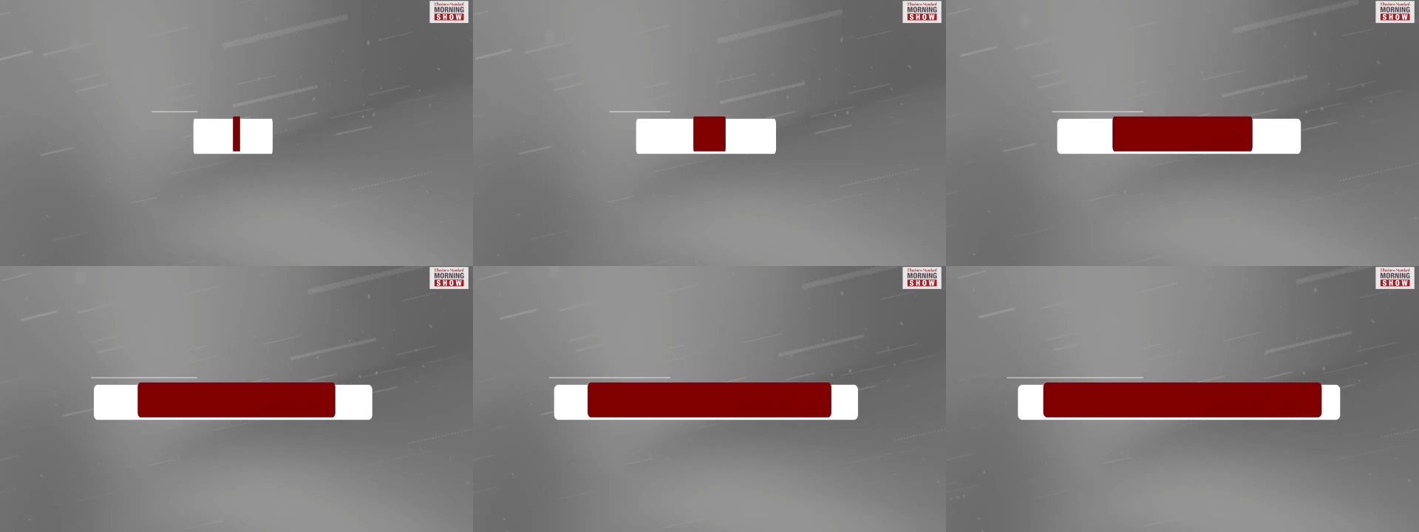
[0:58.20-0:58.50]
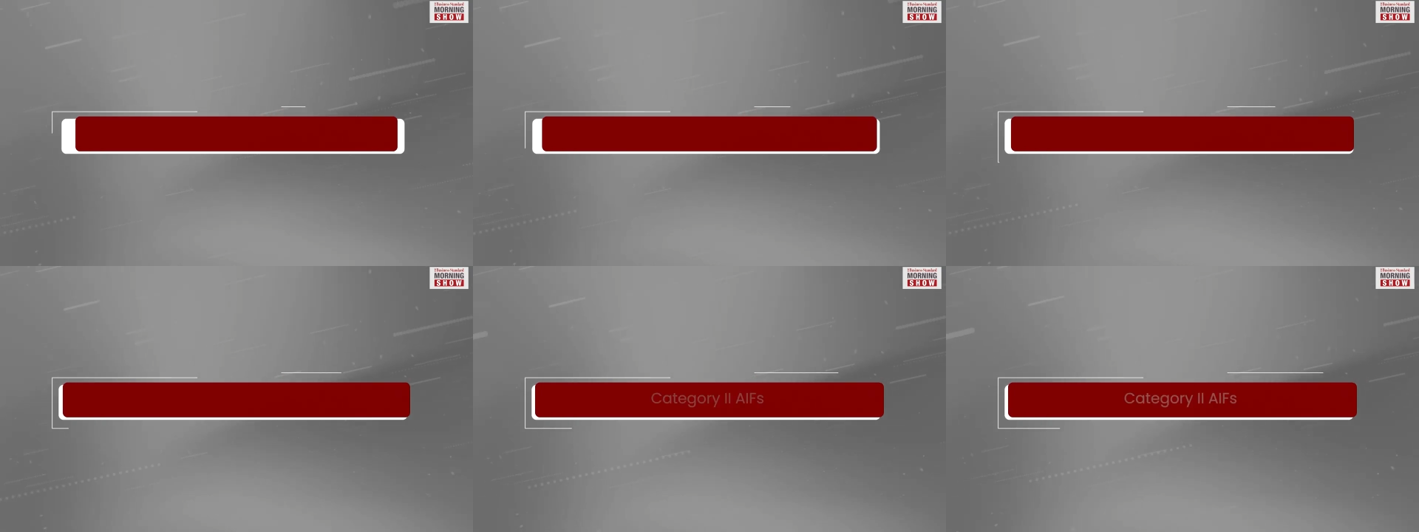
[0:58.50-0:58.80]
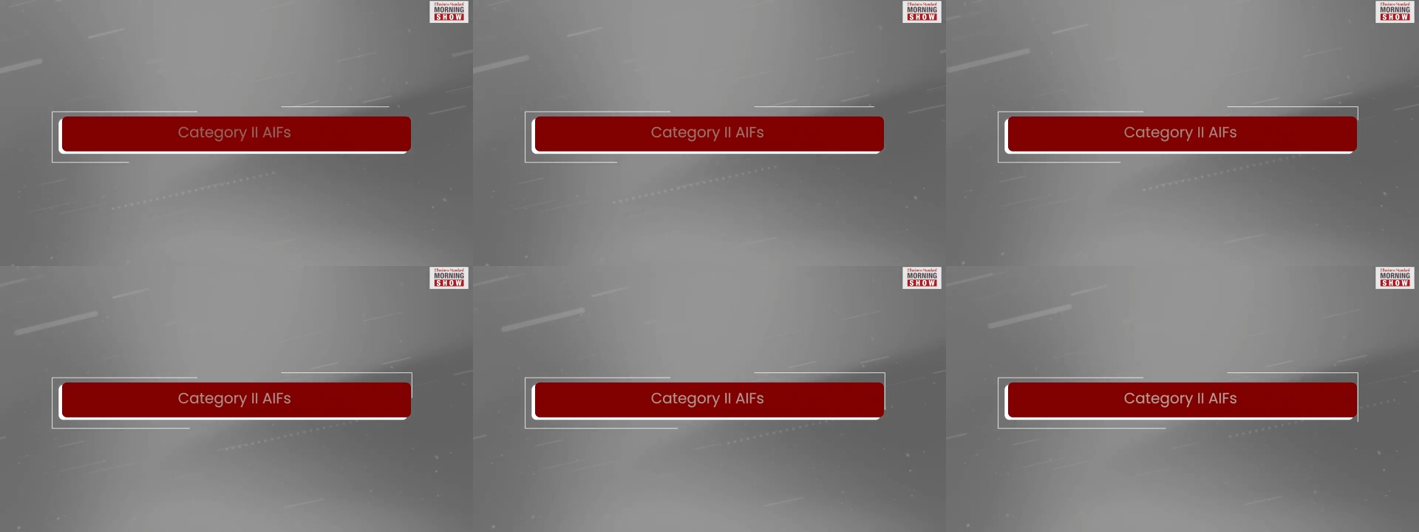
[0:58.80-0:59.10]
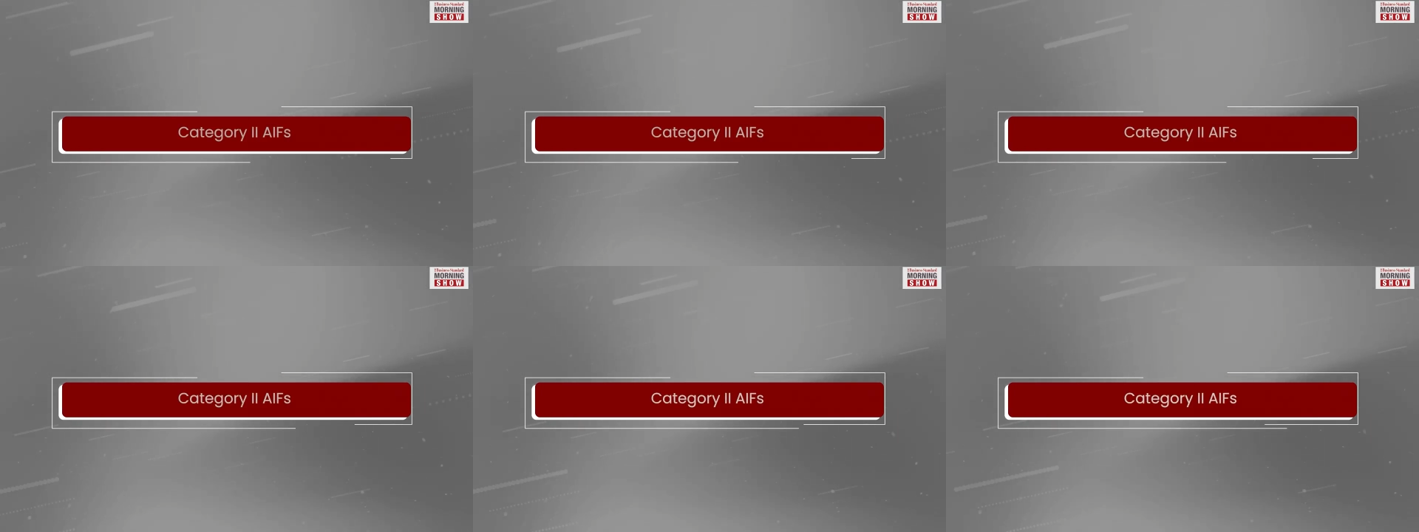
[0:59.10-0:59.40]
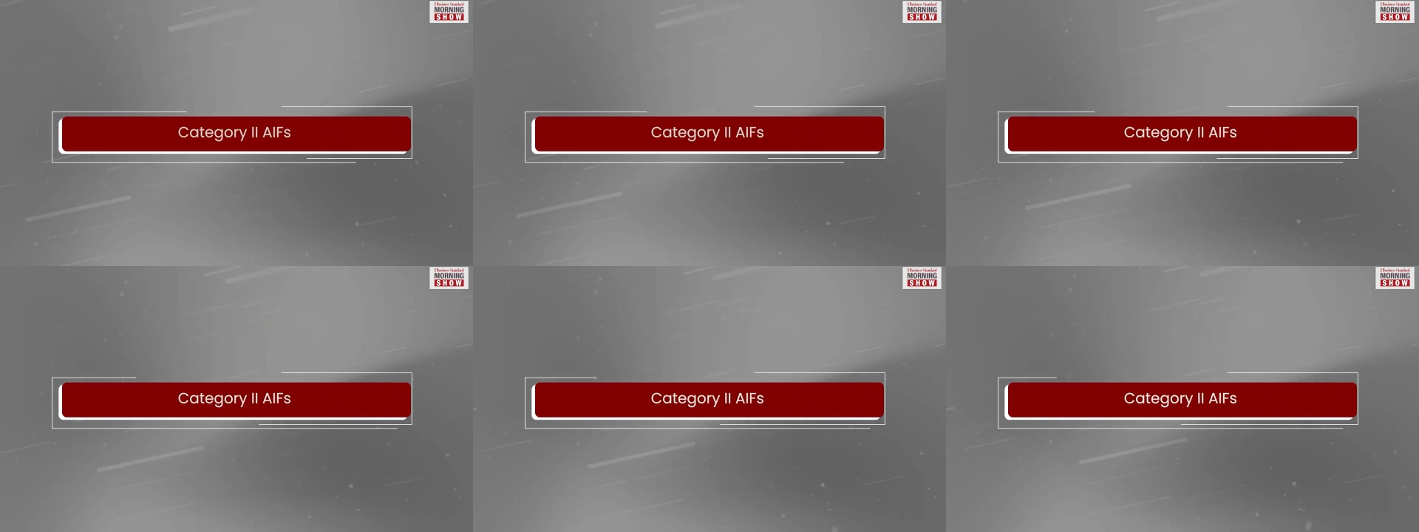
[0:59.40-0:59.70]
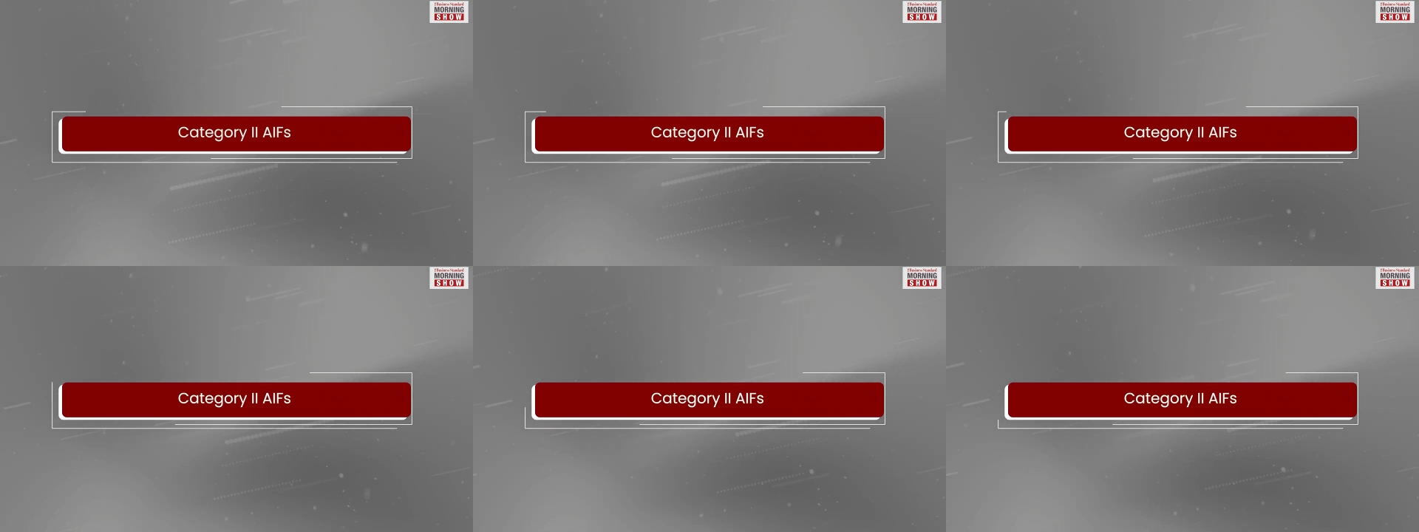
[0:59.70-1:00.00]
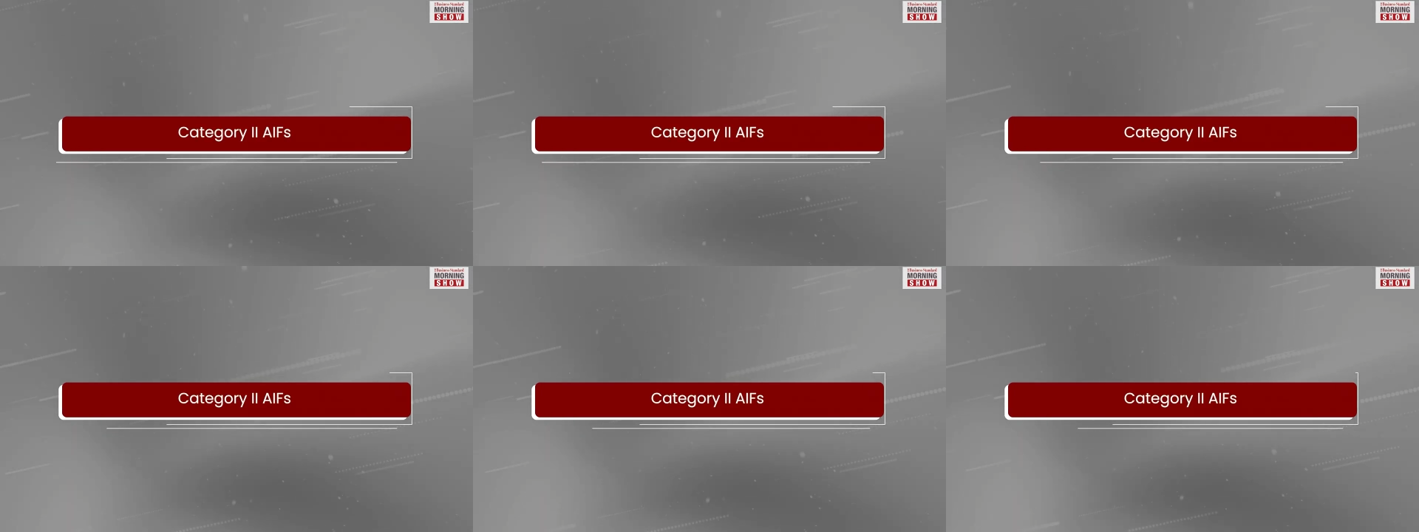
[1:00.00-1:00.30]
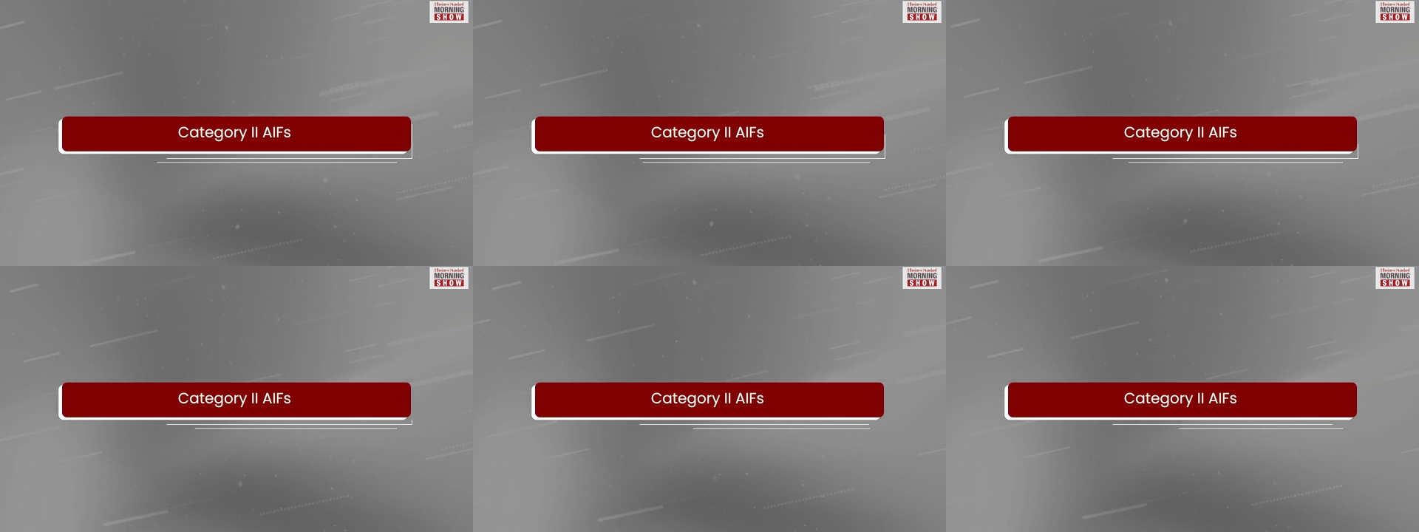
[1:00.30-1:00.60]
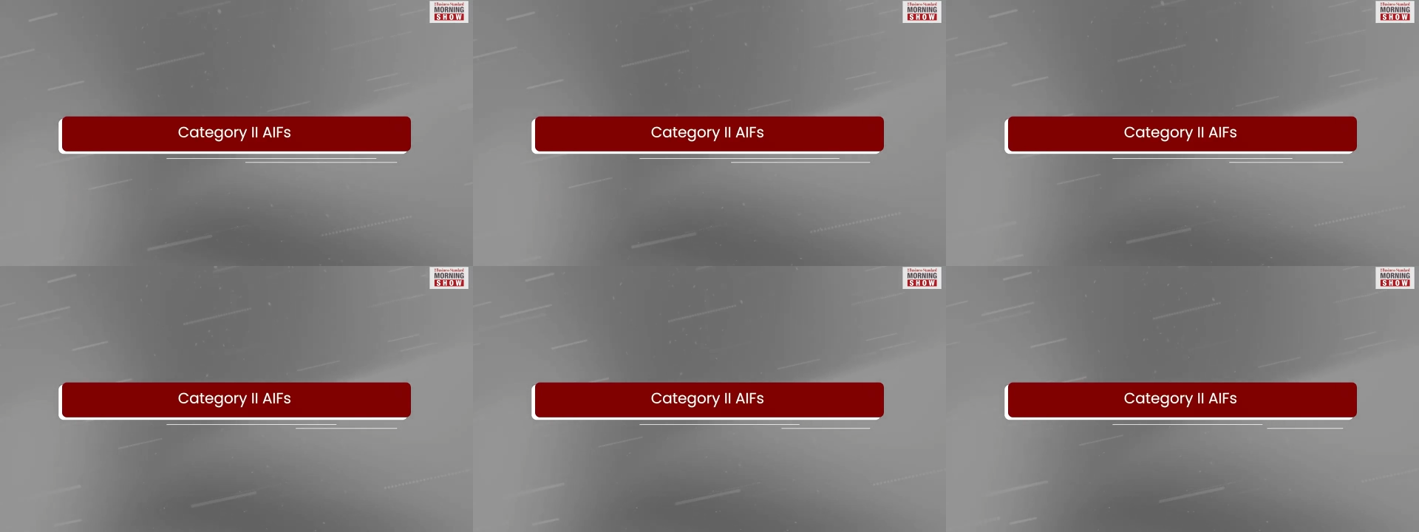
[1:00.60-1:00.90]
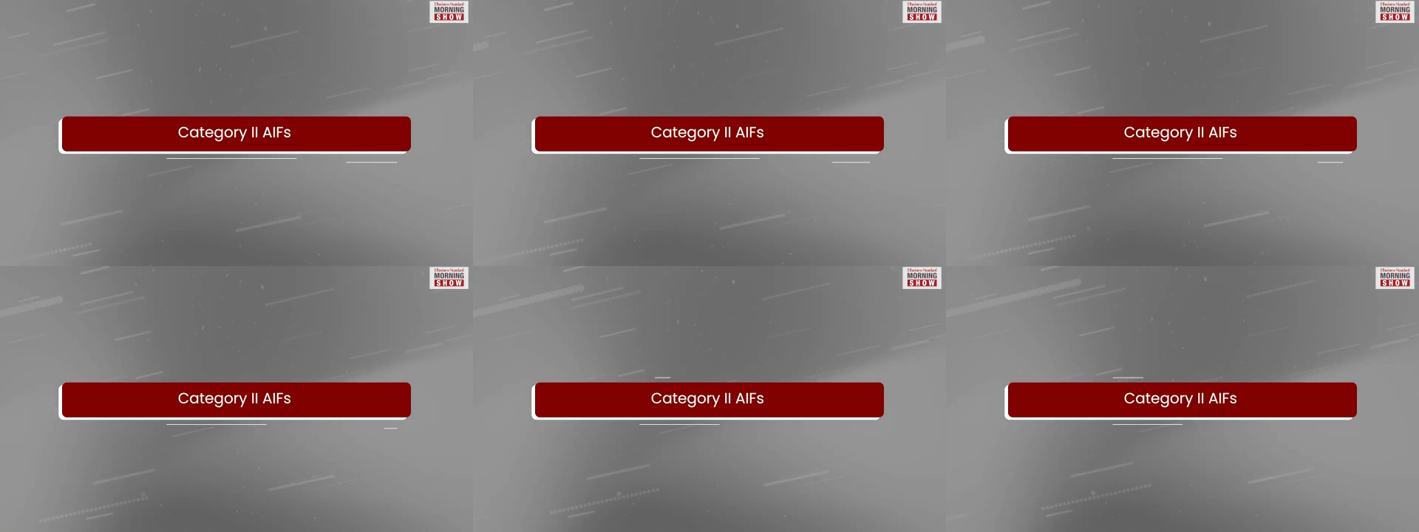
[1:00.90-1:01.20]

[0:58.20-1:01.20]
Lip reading: Nobody's mouth can be seen.